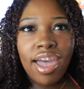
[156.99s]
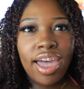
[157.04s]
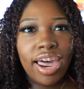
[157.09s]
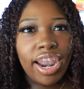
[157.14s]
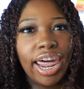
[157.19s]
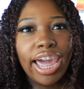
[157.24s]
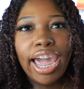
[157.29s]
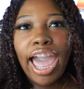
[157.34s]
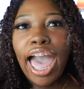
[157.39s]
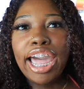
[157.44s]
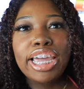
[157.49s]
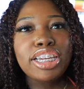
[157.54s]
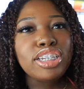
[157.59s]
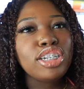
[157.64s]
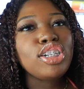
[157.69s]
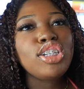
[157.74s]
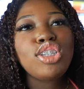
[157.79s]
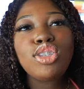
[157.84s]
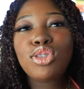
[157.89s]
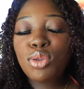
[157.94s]
Like I can
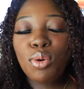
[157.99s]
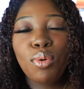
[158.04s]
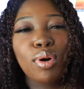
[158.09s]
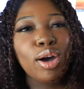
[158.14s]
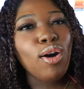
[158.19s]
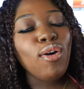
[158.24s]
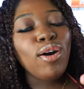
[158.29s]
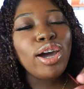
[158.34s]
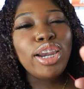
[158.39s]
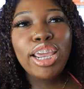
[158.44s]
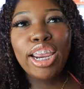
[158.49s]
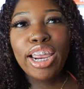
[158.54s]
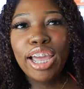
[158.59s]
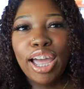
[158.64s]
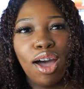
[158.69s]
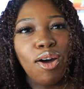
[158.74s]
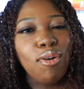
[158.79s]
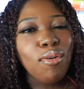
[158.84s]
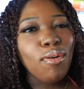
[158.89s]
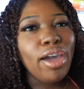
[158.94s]
just throw it on
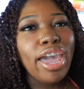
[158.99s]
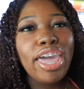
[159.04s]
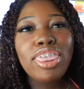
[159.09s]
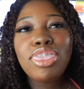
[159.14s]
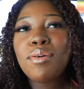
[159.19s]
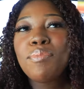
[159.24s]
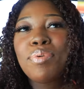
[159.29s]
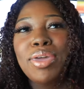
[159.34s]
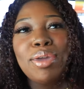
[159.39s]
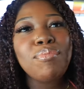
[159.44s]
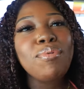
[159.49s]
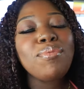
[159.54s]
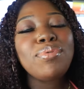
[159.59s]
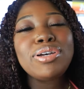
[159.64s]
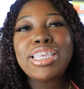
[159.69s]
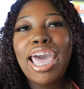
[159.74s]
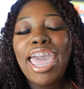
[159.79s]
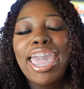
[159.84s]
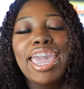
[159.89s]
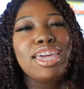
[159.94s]
and go. And the people
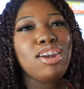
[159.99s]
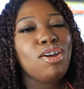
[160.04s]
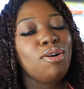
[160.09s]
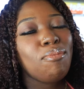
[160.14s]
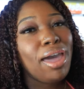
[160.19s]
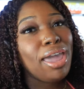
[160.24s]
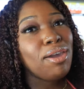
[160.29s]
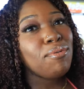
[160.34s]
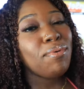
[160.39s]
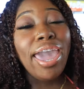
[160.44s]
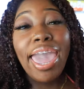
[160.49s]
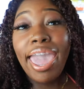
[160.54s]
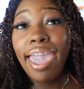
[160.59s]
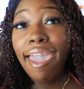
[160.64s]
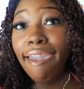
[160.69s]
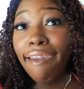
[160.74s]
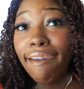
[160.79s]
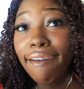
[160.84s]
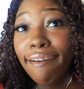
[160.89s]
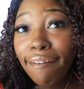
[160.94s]
was hating on my wig.
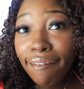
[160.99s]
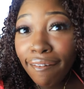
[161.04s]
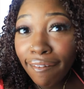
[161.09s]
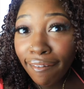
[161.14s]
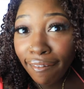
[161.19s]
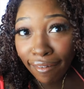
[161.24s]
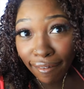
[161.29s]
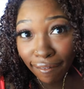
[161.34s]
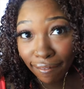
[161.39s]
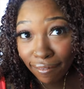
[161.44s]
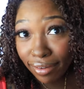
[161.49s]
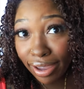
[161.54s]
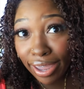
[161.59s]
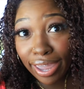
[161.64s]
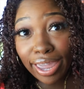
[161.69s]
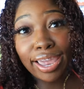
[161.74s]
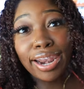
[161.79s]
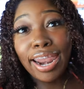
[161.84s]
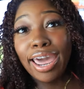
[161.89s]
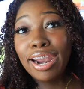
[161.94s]

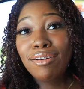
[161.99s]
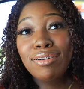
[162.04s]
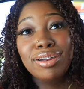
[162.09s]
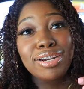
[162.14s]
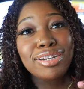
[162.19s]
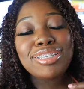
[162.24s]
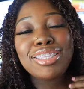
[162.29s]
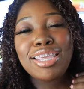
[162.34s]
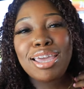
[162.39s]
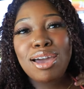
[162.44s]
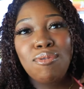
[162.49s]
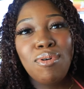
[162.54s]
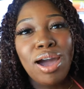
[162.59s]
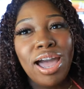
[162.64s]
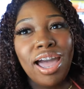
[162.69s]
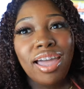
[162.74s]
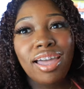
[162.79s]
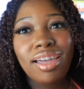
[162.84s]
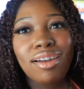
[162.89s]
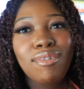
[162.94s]
Okay, and I don't understand why.